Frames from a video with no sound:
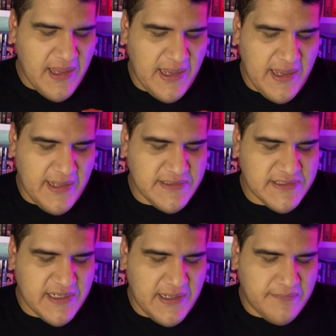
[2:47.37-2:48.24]

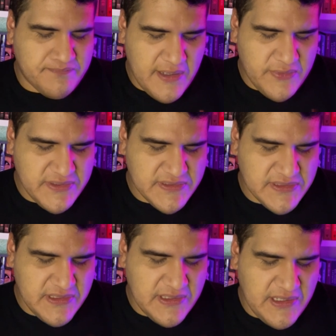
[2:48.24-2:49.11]
And it
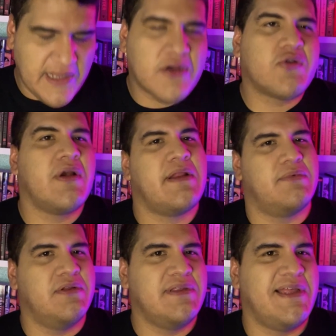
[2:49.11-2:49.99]
was
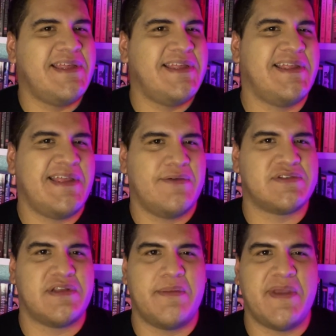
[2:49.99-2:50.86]
incredible. It
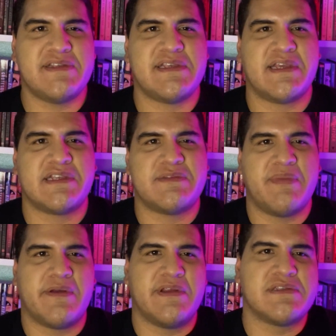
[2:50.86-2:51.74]
was an amazing
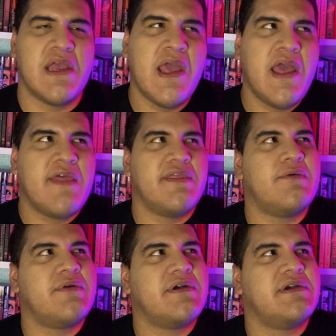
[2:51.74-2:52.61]
experience.
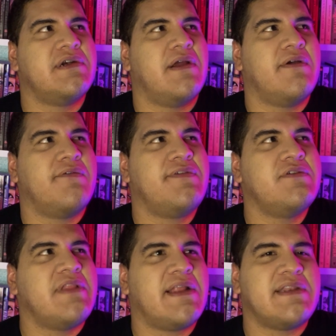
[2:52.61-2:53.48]
There were a
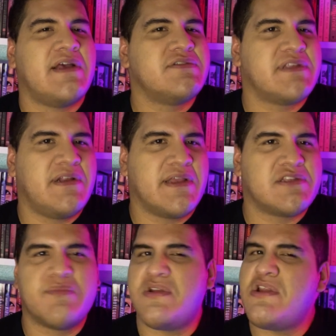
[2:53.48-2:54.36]
few letdowns that I'll get
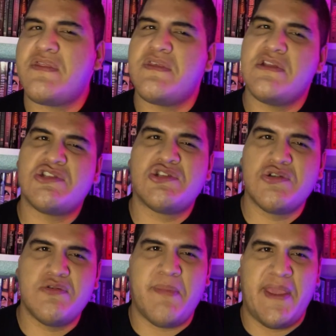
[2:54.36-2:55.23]
to, but nothing
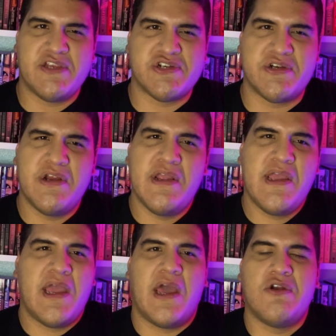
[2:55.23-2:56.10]
too major.
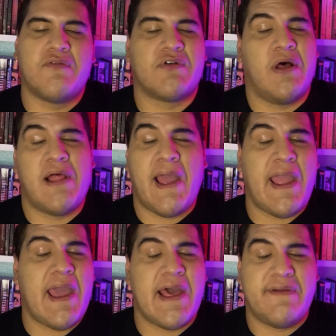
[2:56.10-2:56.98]
And overall, I
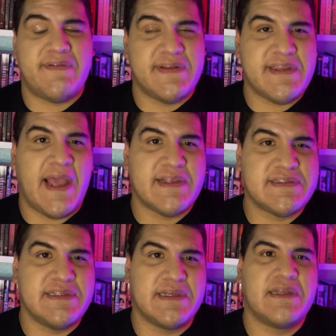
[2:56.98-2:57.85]
had a
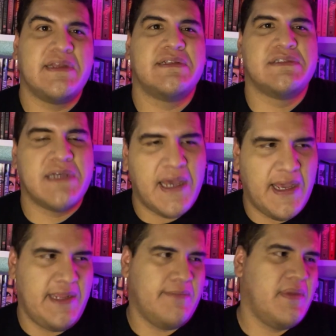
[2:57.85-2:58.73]
fantastic
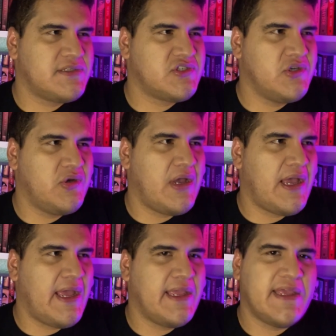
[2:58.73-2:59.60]
time. So
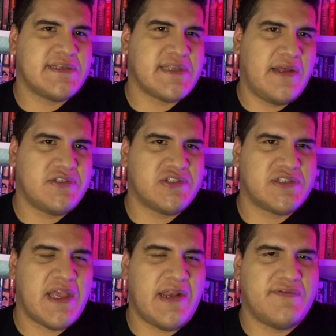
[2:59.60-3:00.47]
I guess I'll
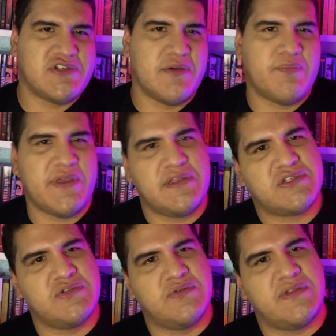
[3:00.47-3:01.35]
just kind of jump
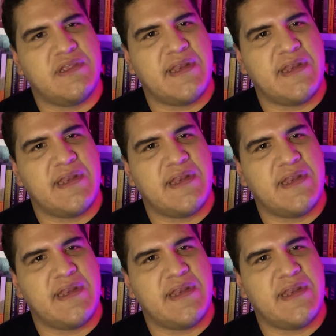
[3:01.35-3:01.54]
into the